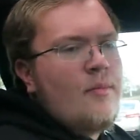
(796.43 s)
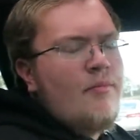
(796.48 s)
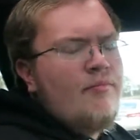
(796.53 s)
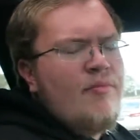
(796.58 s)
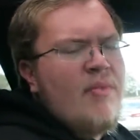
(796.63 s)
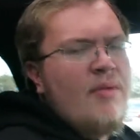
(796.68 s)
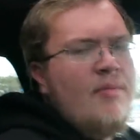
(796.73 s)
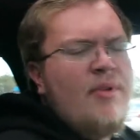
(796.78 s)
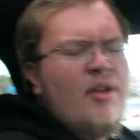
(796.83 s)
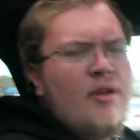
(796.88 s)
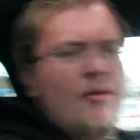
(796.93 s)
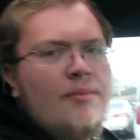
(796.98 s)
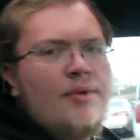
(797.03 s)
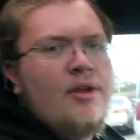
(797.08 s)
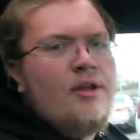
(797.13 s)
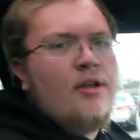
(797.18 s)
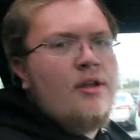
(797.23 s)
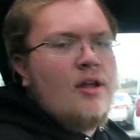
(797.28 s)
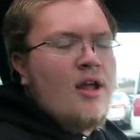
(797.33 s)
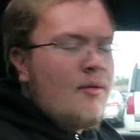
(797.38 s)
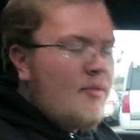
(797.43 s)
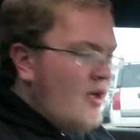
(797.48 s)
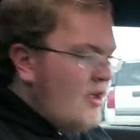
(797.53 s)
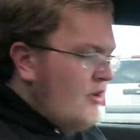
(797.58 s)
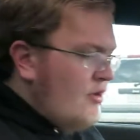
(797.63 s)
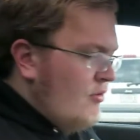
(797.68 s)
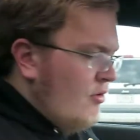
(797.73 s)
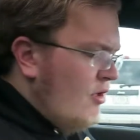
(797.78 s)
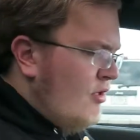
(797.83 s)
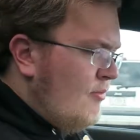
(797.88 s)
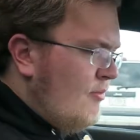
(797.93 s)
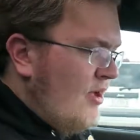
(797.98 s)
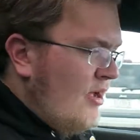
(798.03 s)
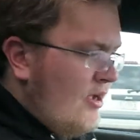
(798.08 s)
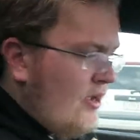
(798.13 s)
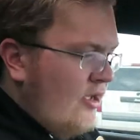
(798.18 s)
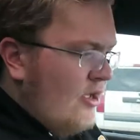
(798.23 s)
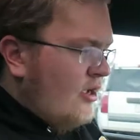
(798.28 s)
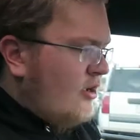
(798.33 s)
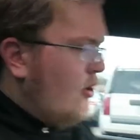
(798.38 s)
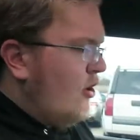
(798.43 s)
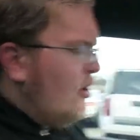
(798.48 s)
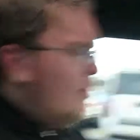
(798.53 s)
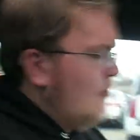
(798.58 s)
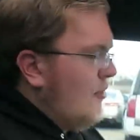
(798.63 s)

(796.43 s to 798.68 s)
Maybe I might do all my car